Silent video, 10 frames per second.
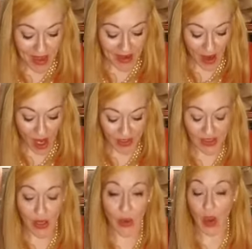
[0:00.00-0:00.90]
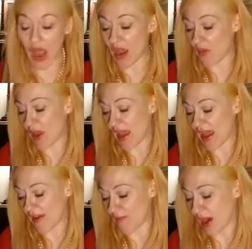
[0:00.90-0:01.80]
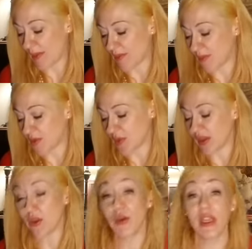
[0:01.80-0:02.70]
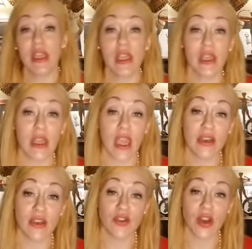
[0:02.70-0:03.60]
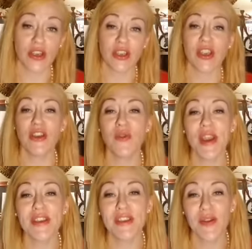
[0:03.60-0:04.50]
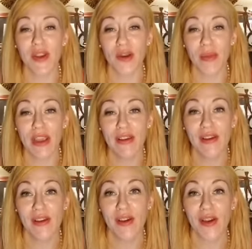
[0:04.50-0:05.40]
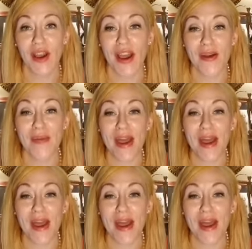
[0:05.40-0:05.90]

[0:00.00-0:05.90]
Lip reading: also we have problems with looting and destruction. Can you guys still hear me? I